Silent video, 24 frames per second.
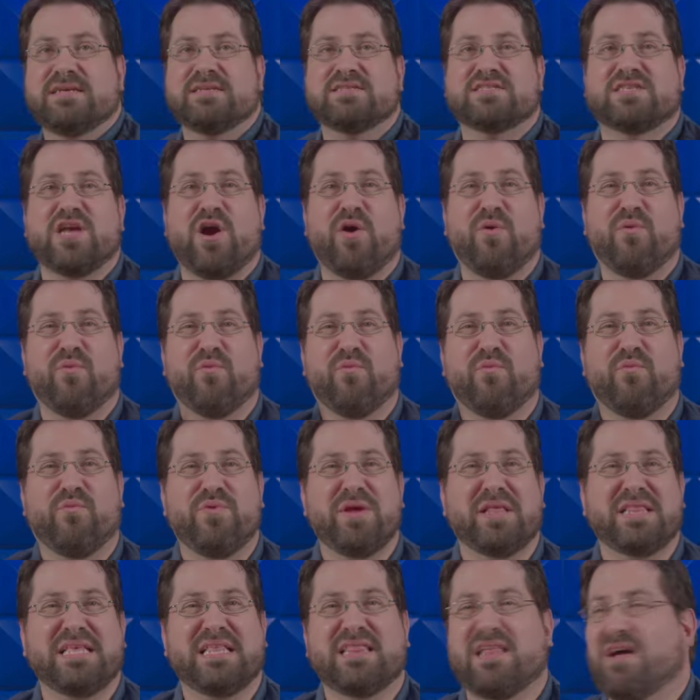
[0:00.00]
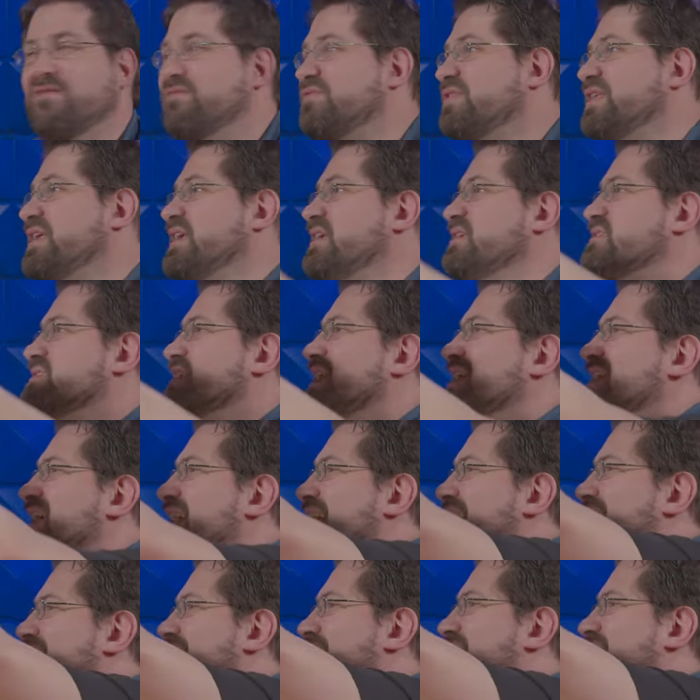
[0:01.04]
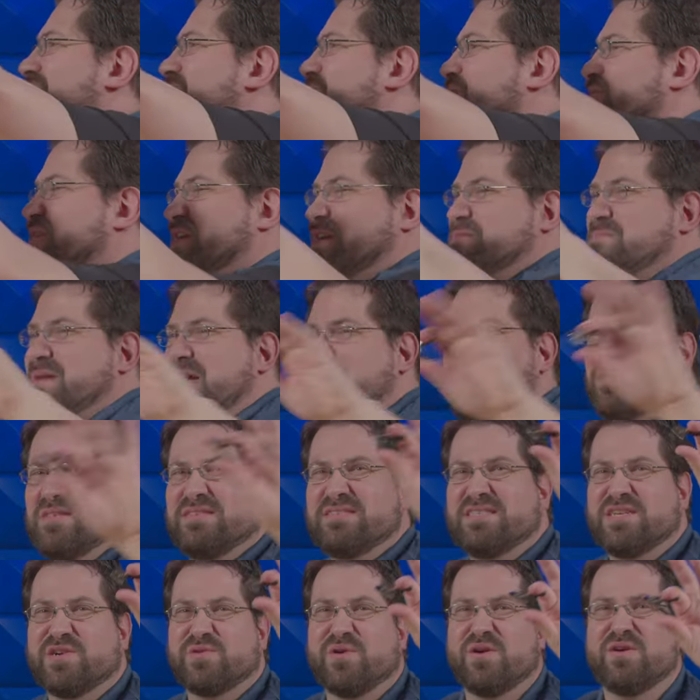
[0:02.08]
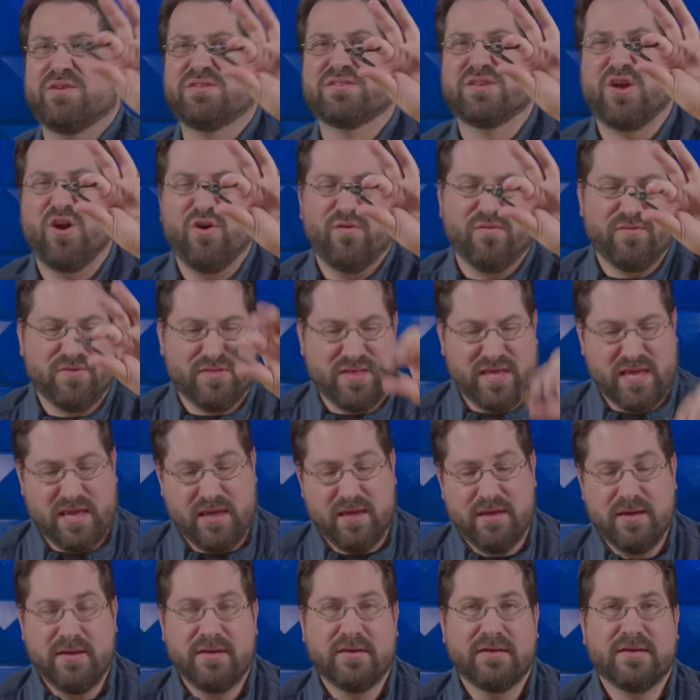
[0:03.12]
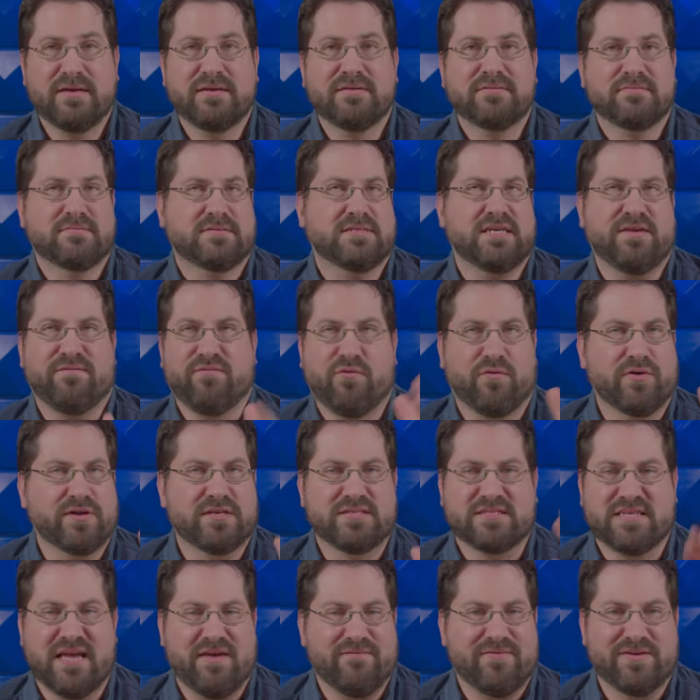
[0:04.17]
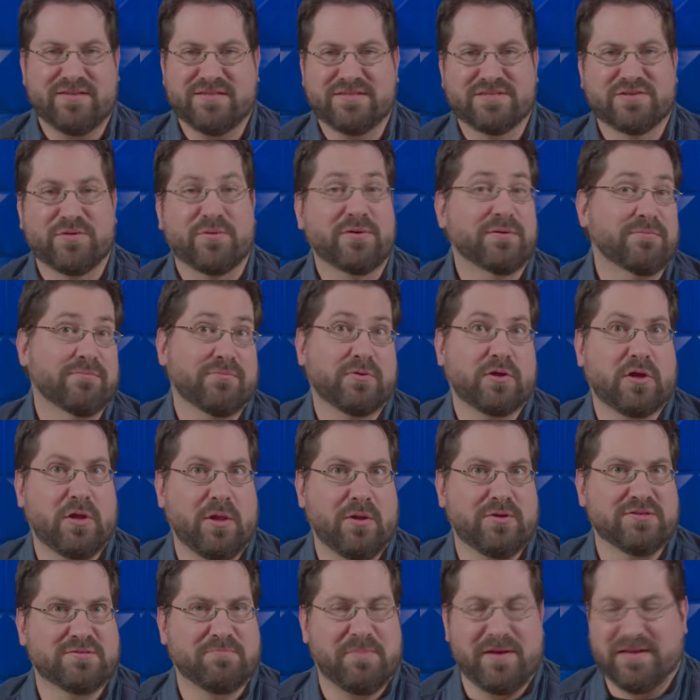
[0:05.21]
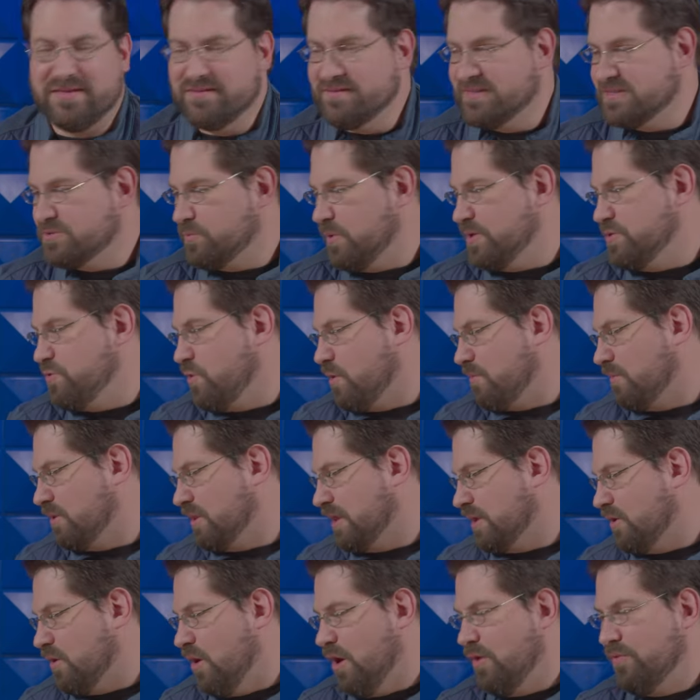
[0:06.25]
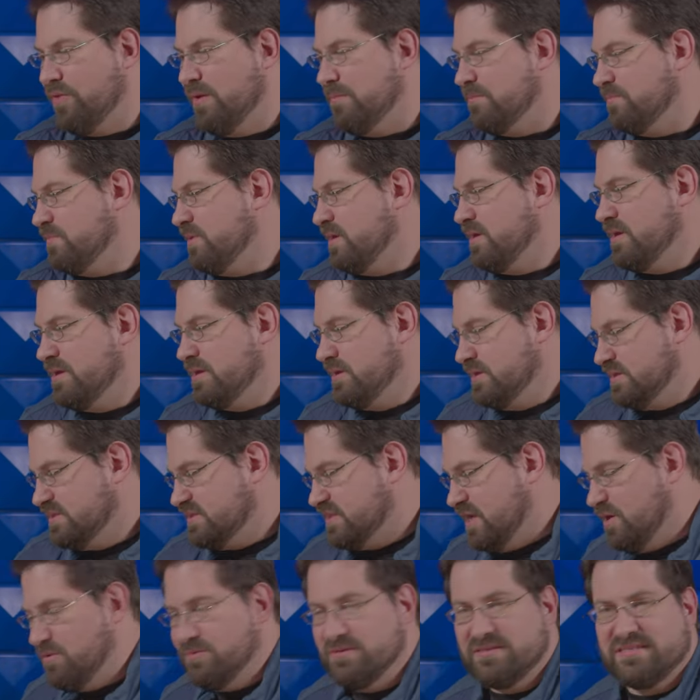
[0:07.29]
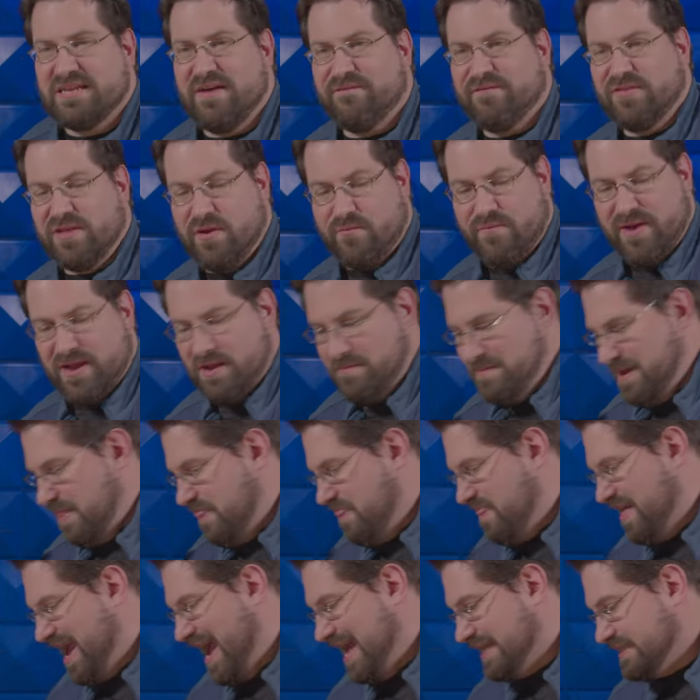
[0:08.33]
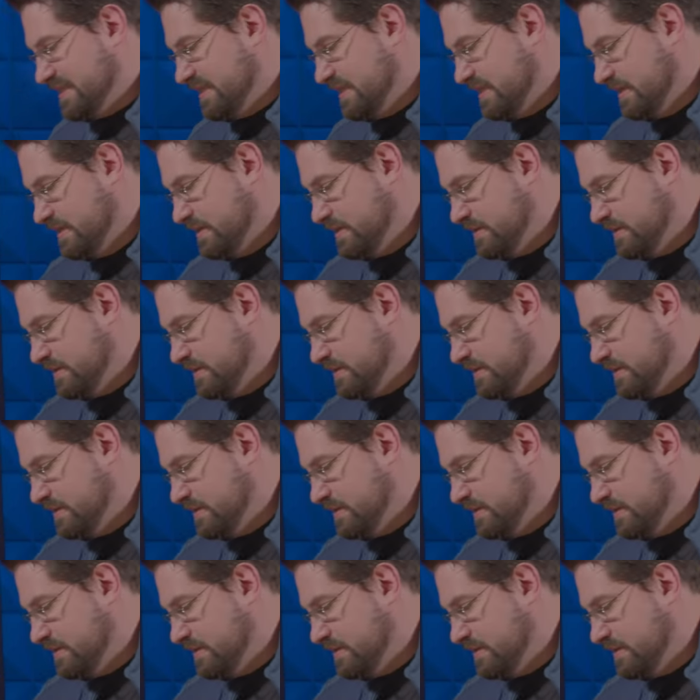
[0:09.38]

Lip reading: So really love these. I highly recommend the zeros over the C47s or clothespins as we normally call them. So definitely recommend that.